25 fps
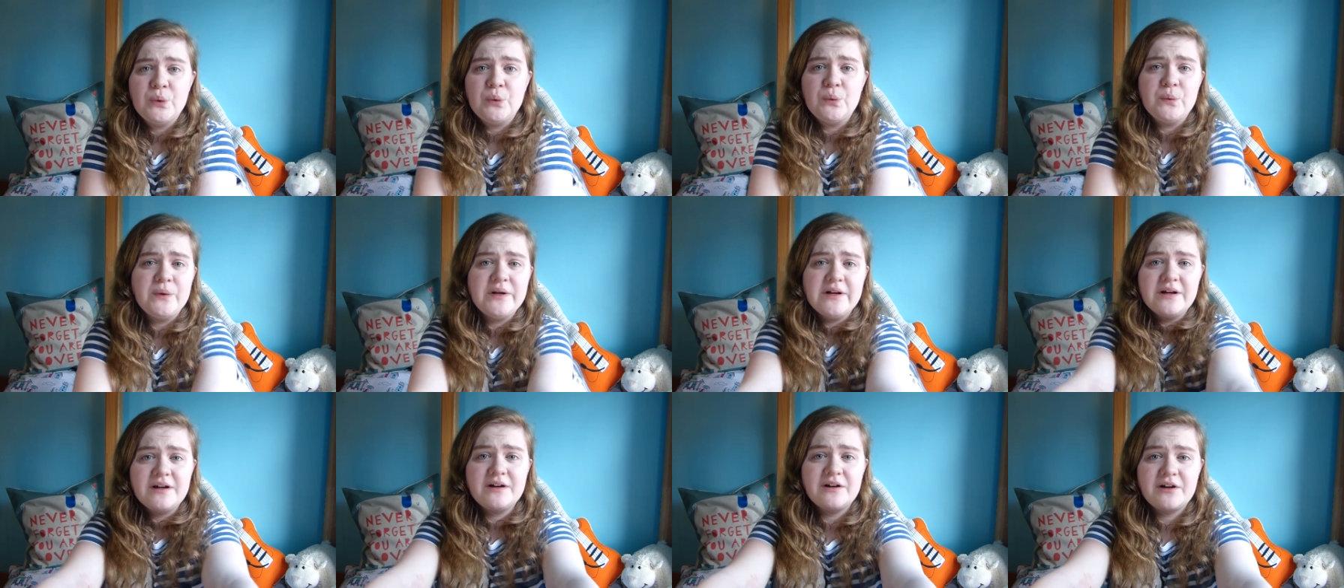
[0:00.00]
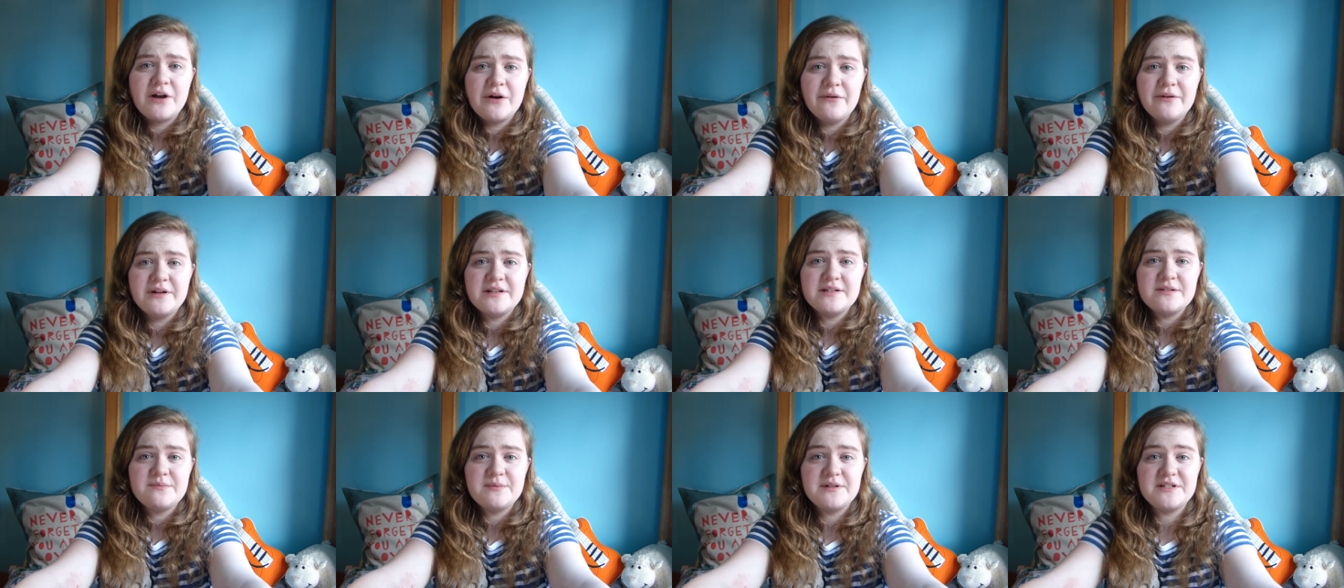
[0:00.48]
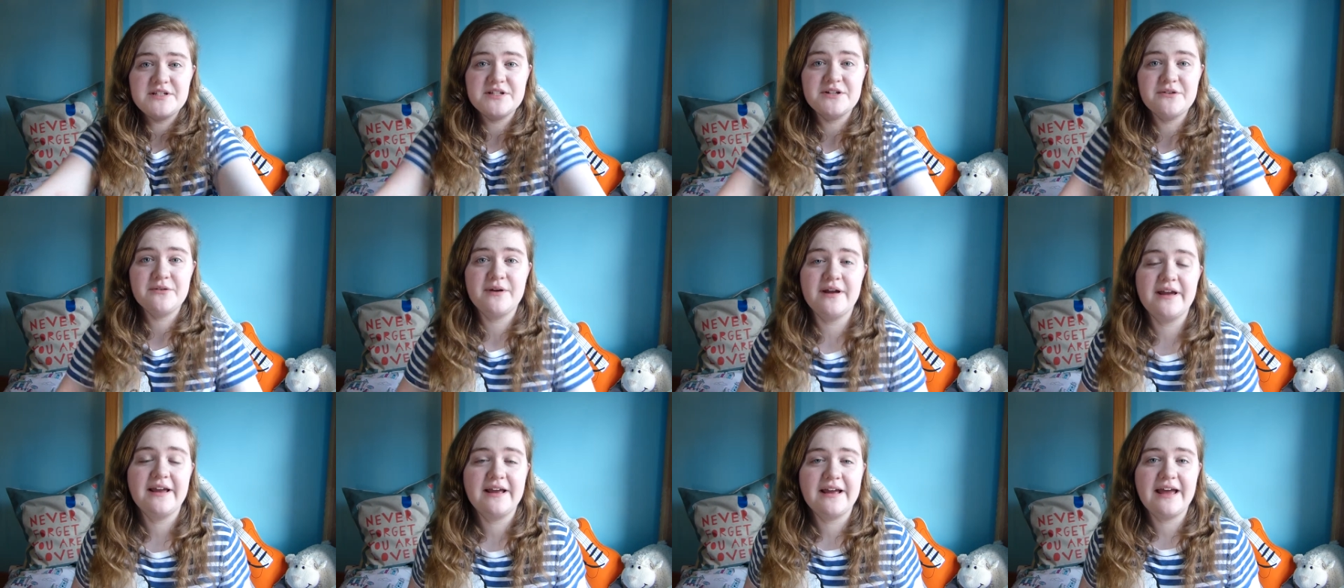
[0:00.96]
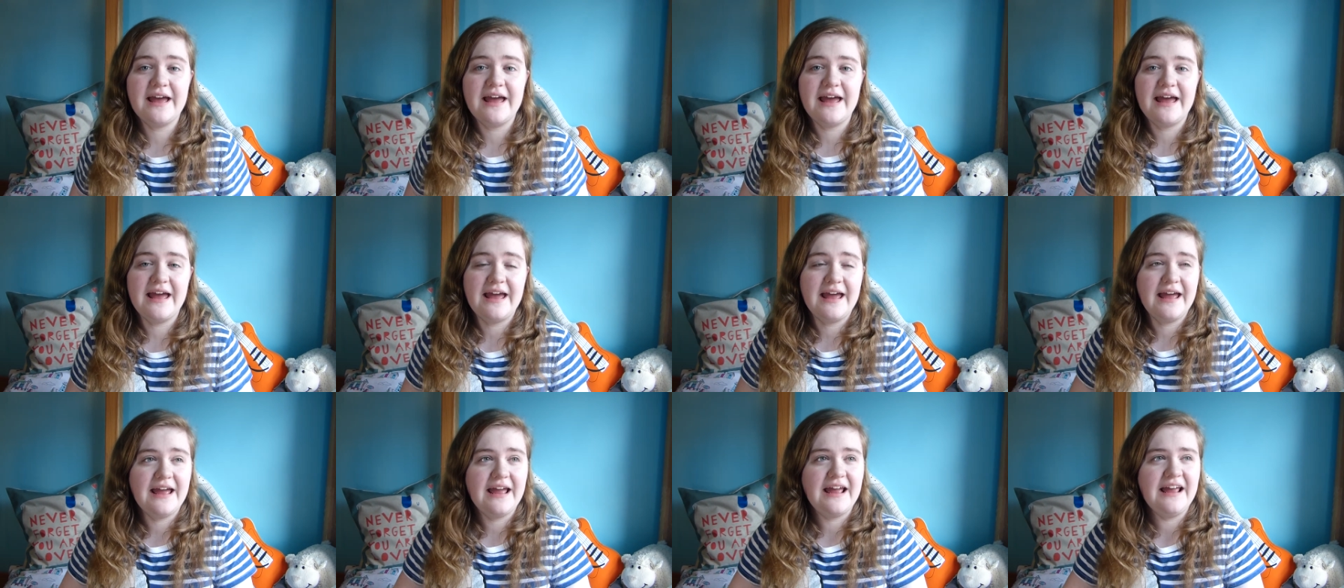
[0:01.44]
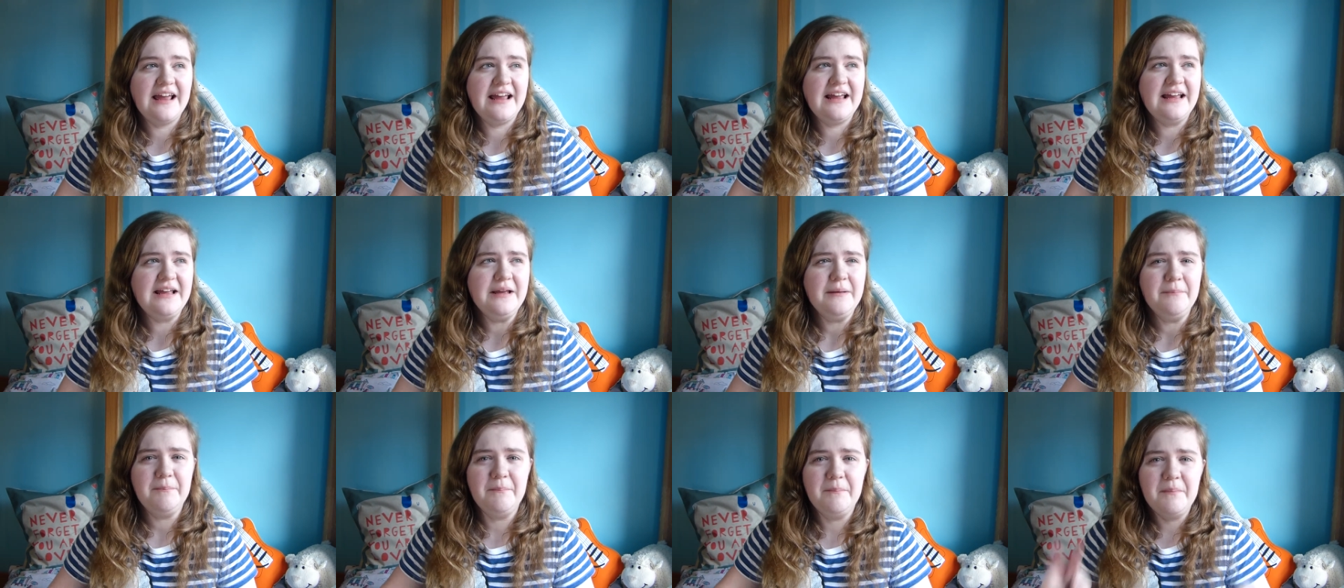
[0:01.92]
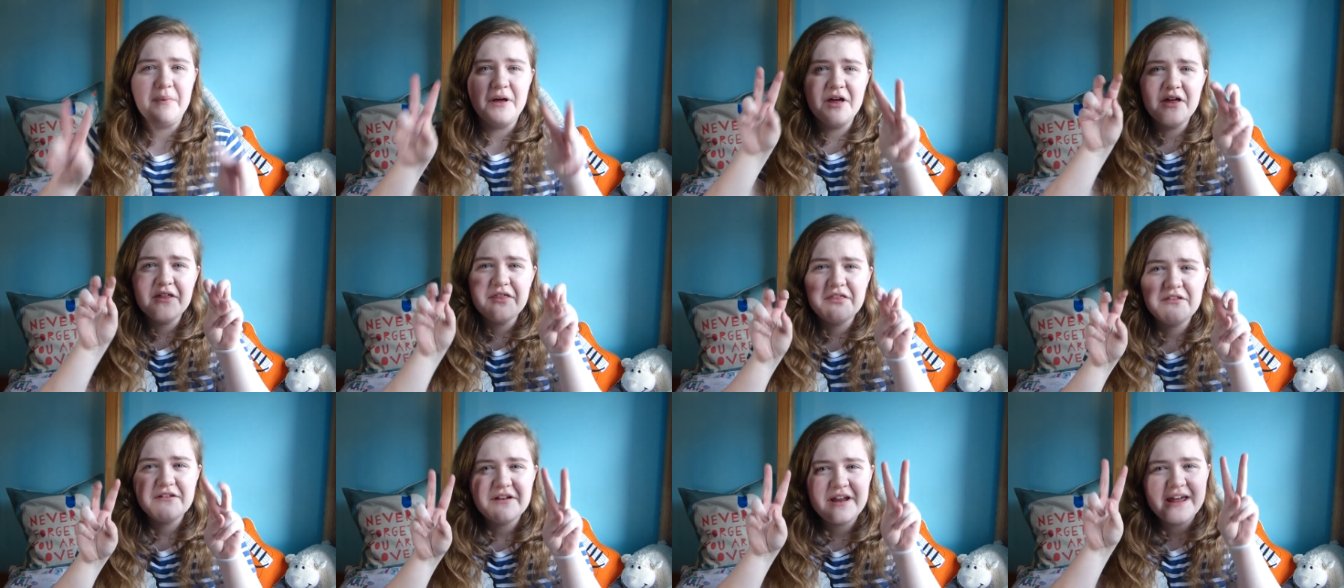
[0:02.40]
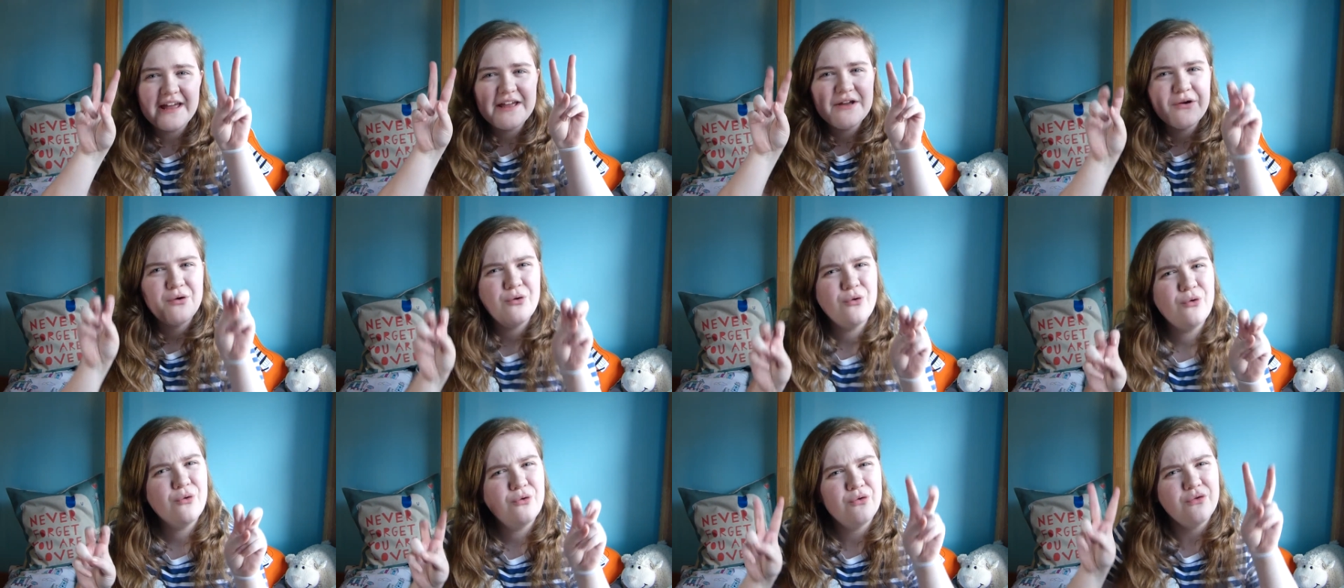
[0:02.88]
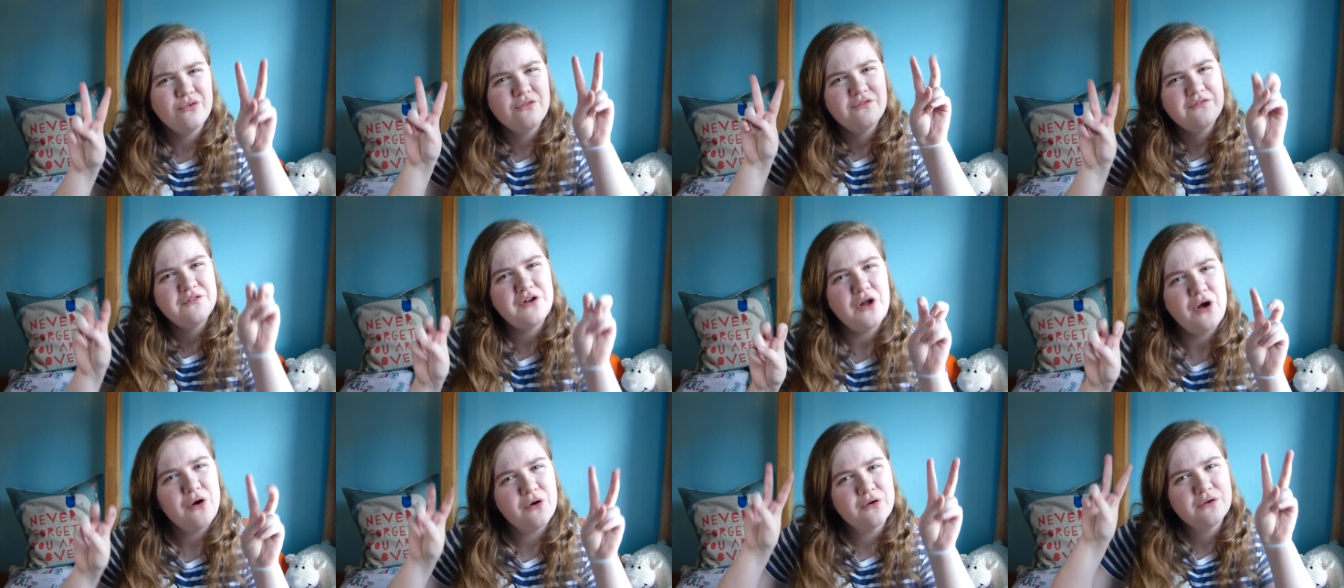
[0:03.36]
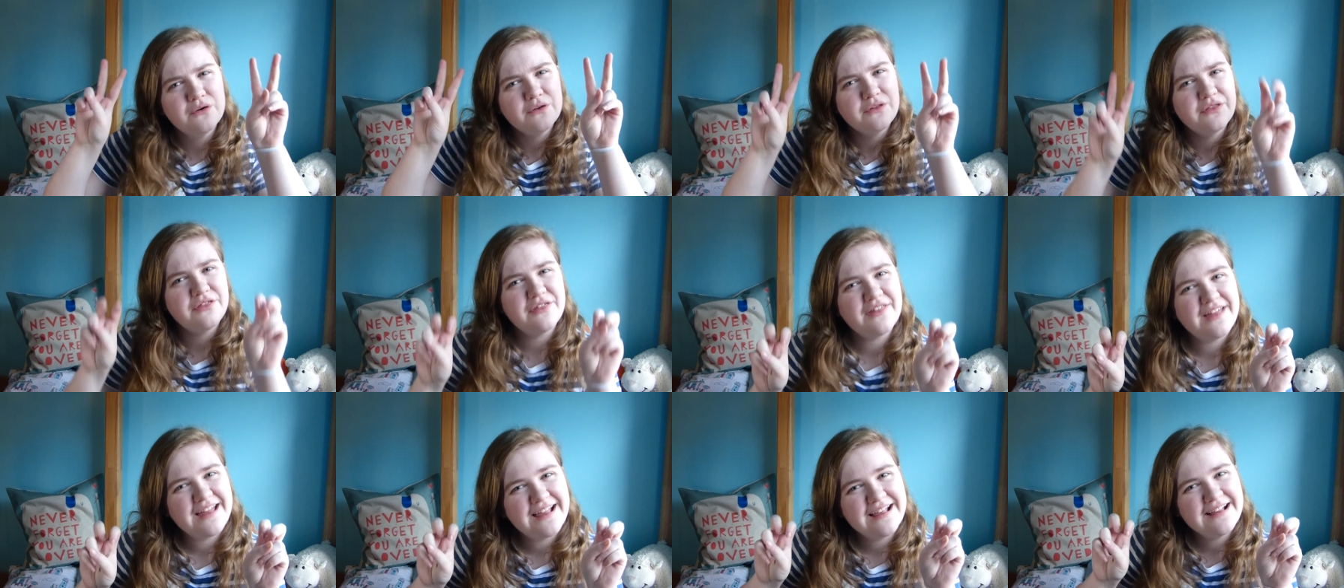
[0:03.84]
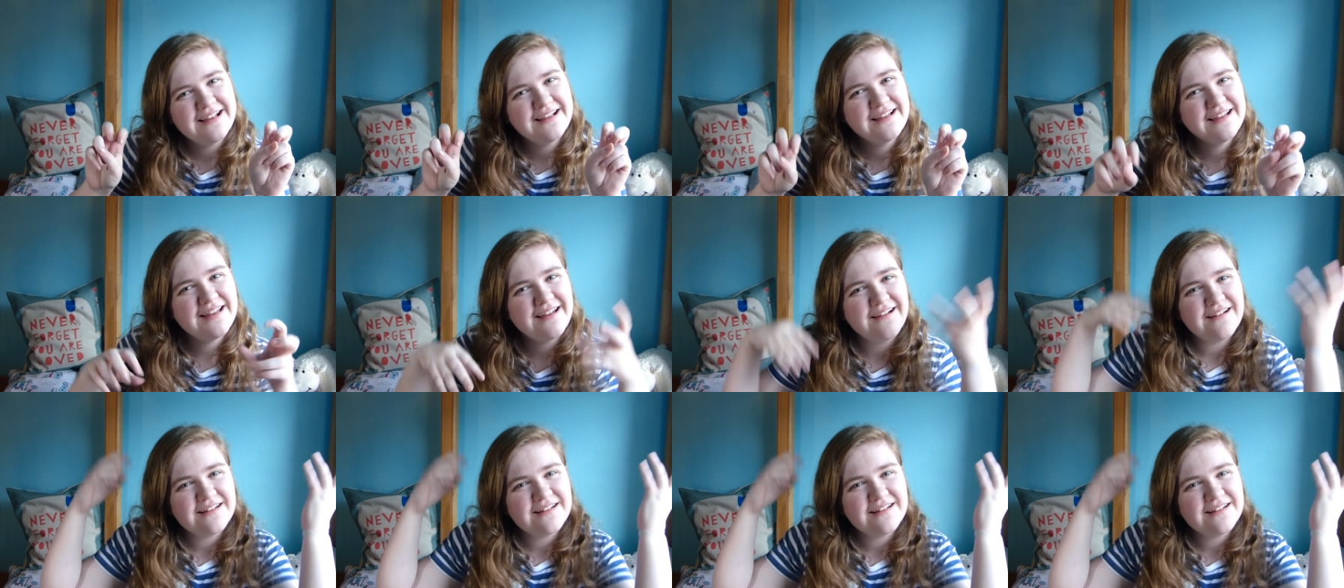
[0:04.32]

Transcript: We are going to be doing a birthday haul vlog thing.